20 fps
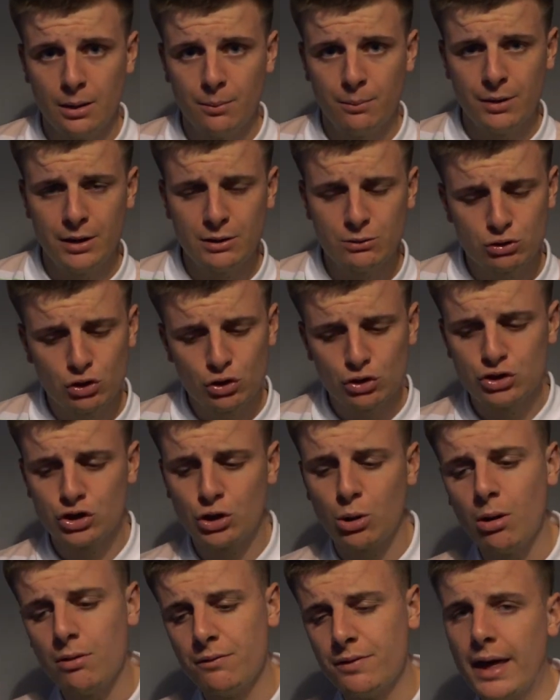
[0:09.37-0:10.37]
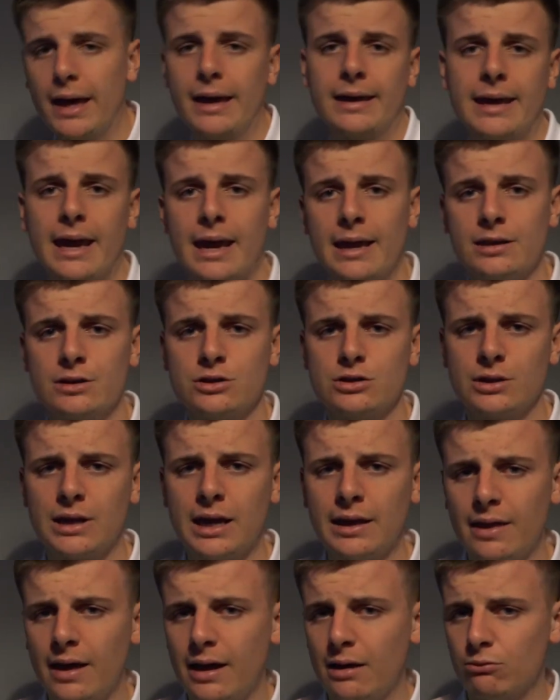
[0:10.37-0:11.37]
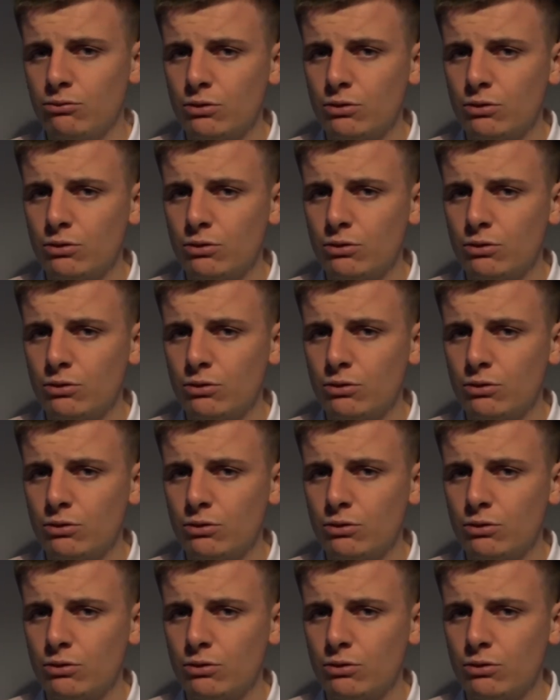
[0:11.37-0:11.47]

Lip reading: but it was good to go over that again to get that